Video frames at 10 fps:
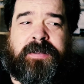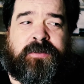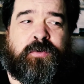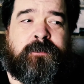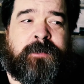
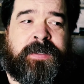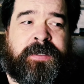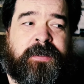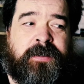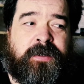It could
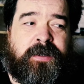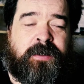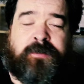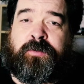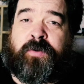be
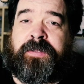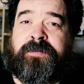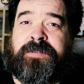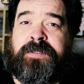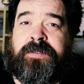a
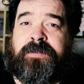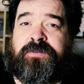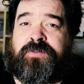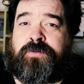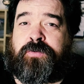loyalty
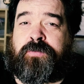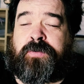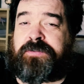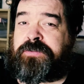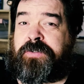
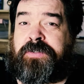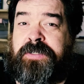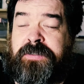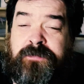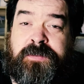to a certain
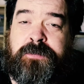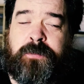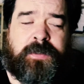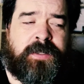individual.